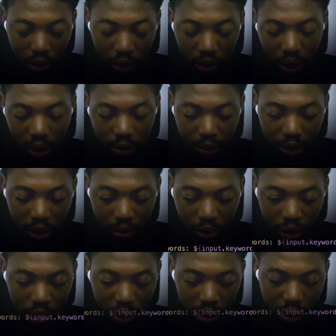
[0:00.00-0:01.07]
So that's pretty
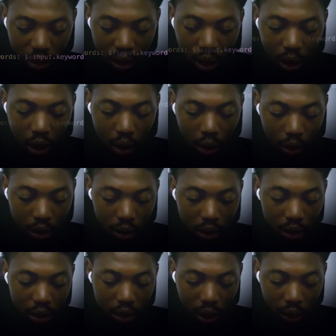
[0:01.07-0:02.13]
much it on
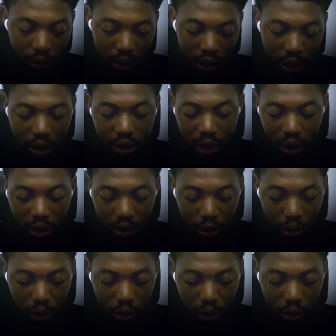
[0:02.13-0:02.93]
that side.